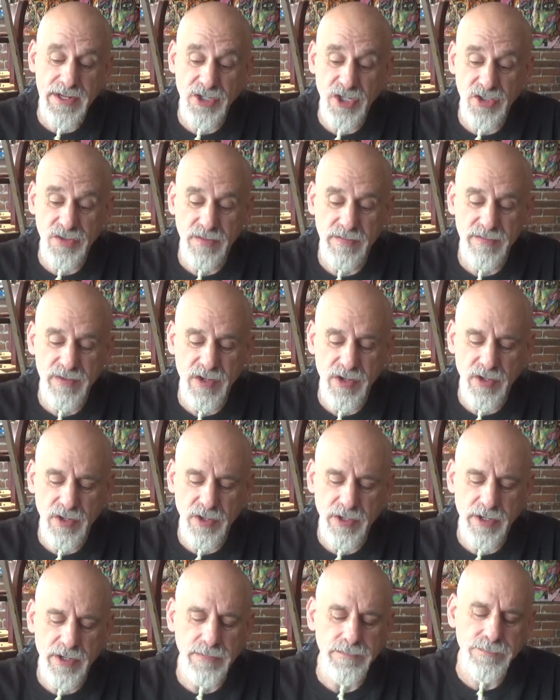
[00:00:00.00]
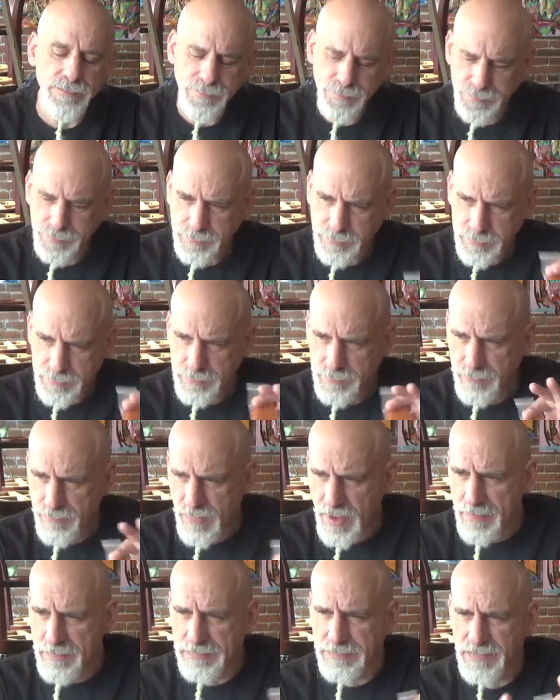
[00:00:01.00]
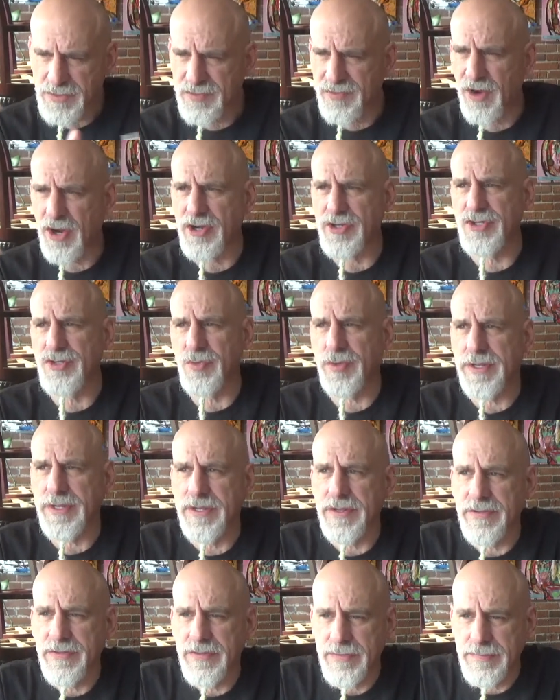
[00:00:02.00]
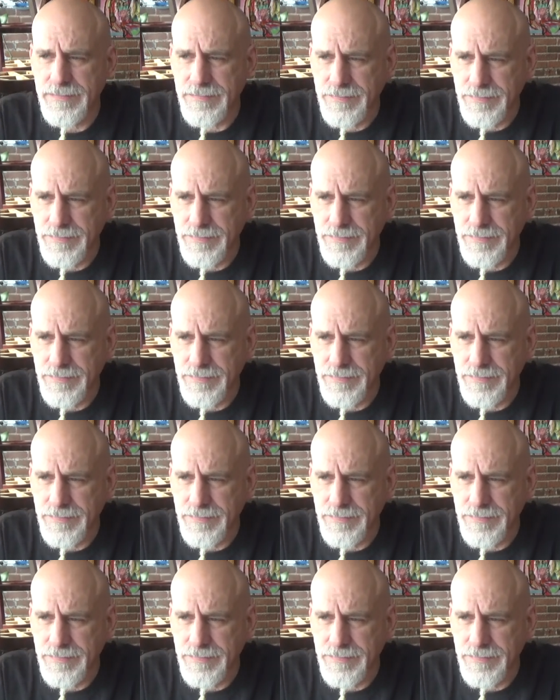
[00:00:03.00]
just reviewed earlier. As far as sweetness.